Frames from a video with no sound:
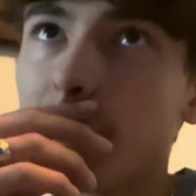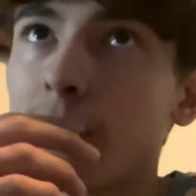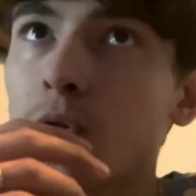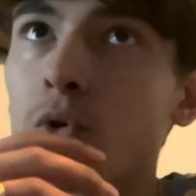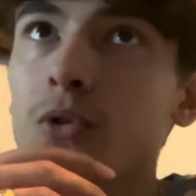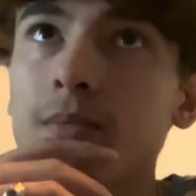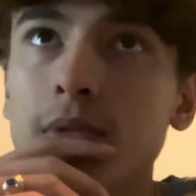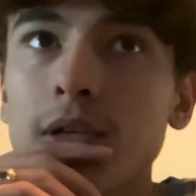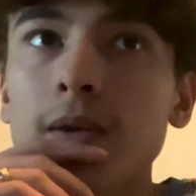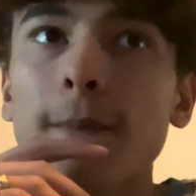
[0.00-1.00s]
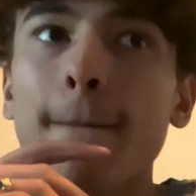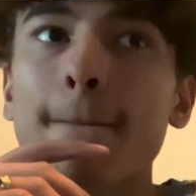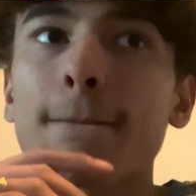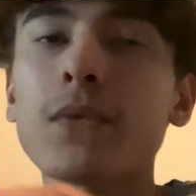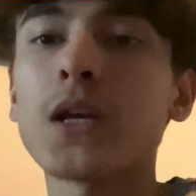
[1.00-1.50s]
told me
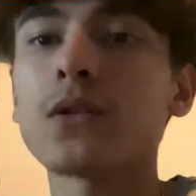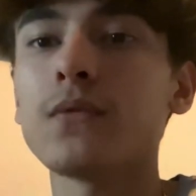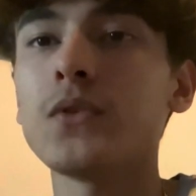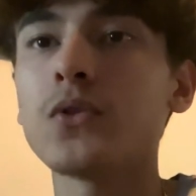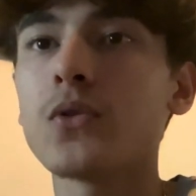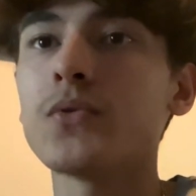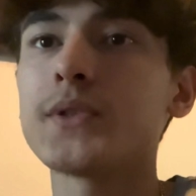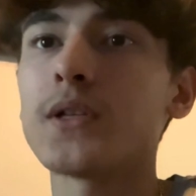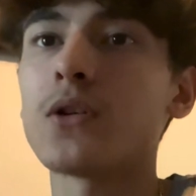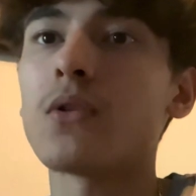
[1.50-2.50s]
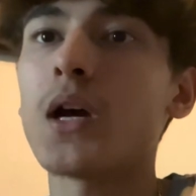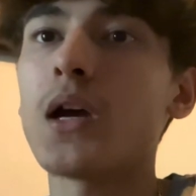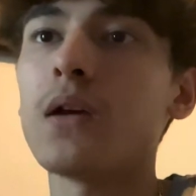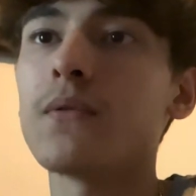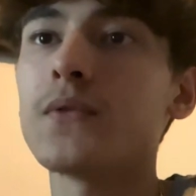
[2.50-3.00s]
that the vehicle was gonna
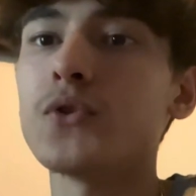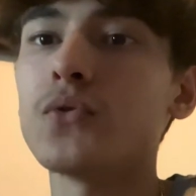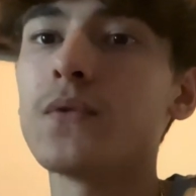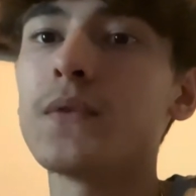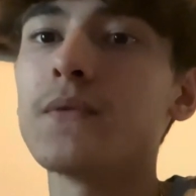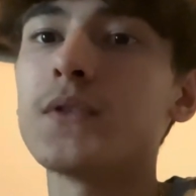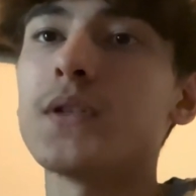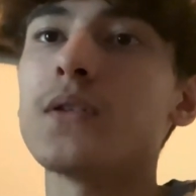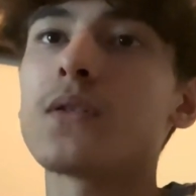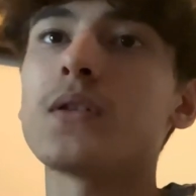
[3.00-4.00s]
arrive June fifteenth.